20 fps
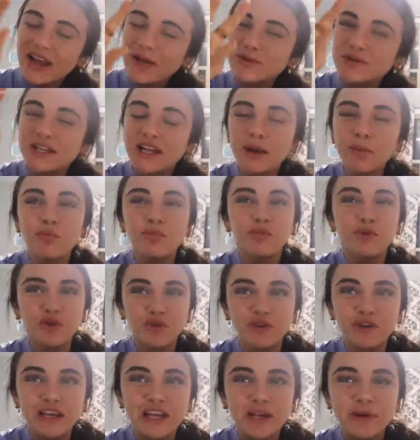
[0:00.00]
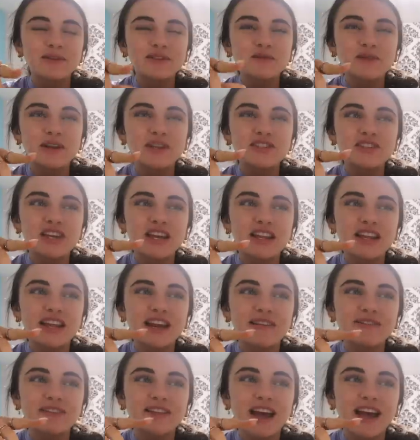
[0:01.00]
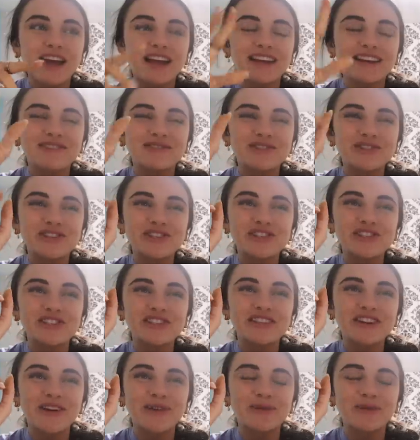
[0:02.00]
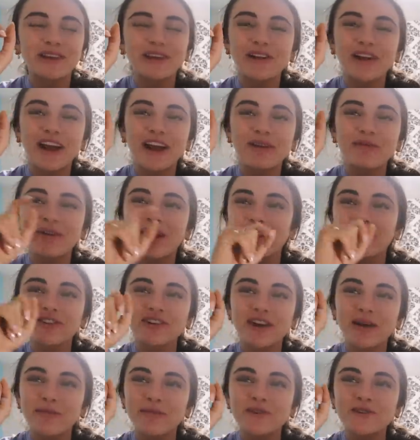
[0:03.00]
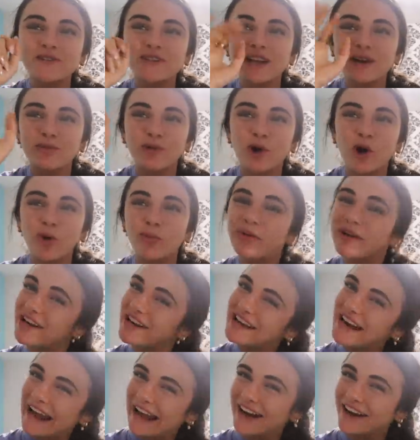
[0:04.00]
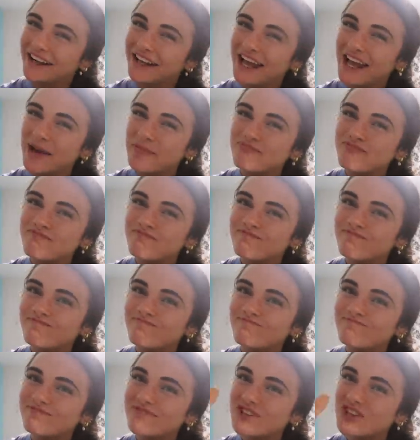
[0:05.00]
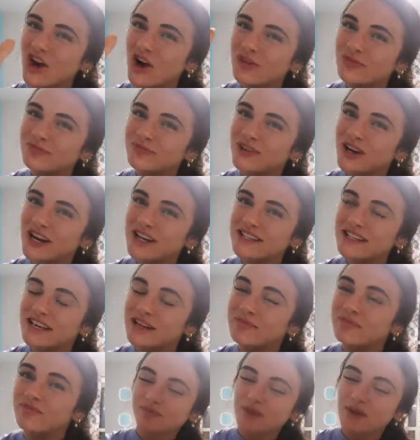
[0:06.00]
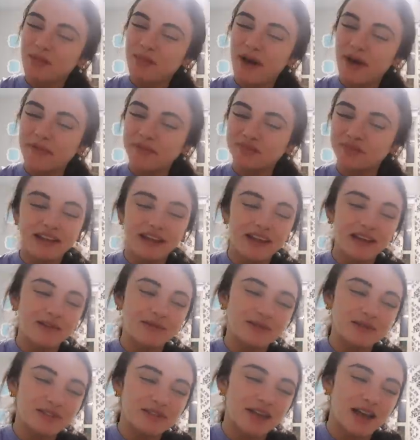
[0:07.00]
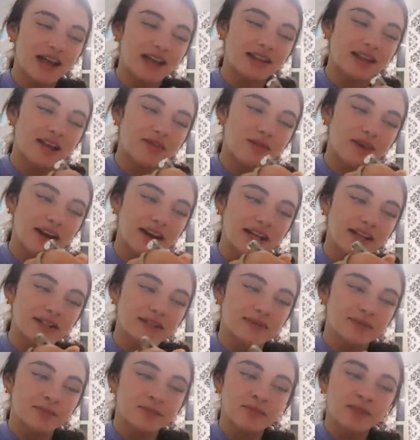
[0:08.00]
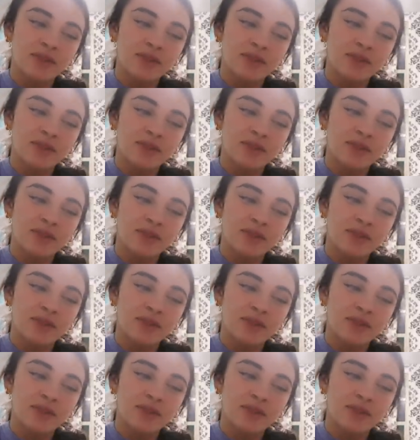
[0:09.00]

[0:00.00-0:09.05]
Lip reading: It was like a movie. We switched, and then after that, and it was just really great, and we got their numbers, and we're all planning to hang out again. So crazy. But it was, I love weddings.